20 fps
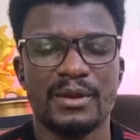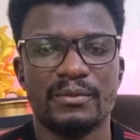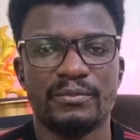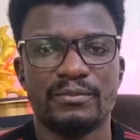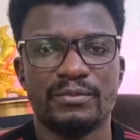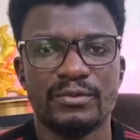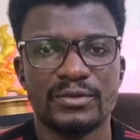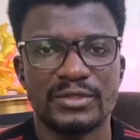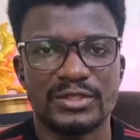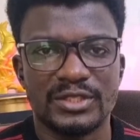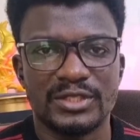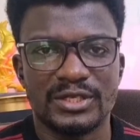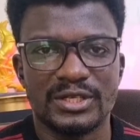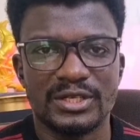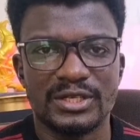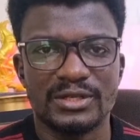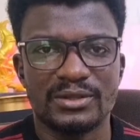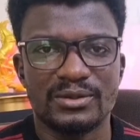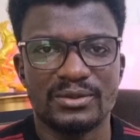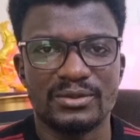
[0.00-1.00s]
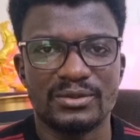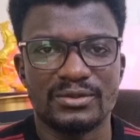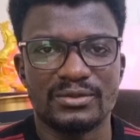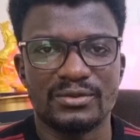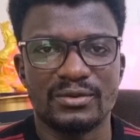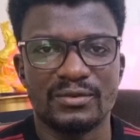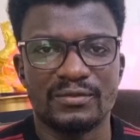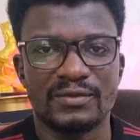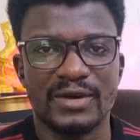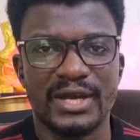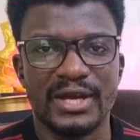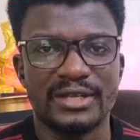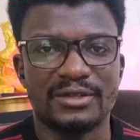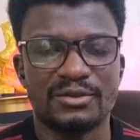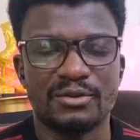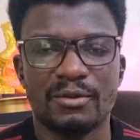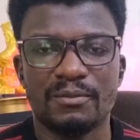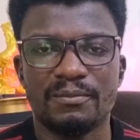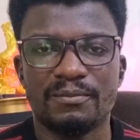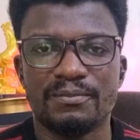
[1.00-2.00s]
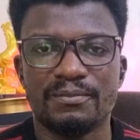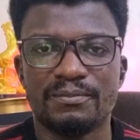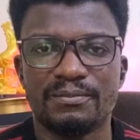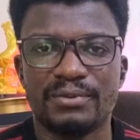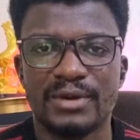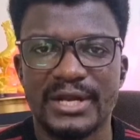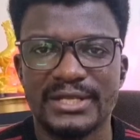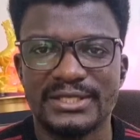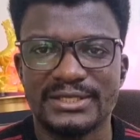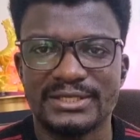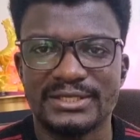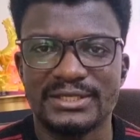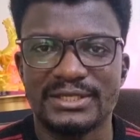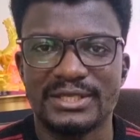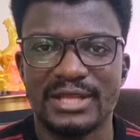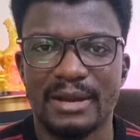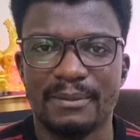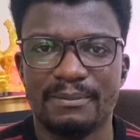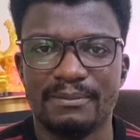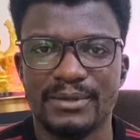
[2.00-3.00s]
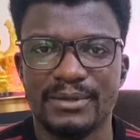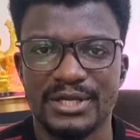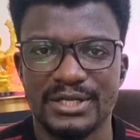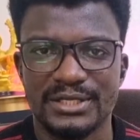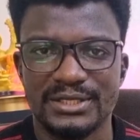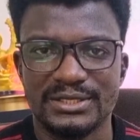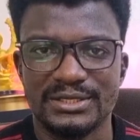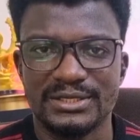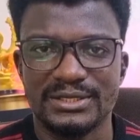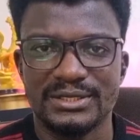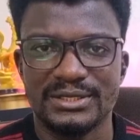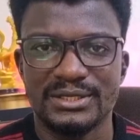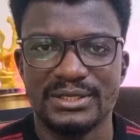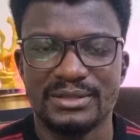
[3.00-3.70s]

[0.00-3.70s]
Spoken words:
Put a clean cloth over it. Don't press that place,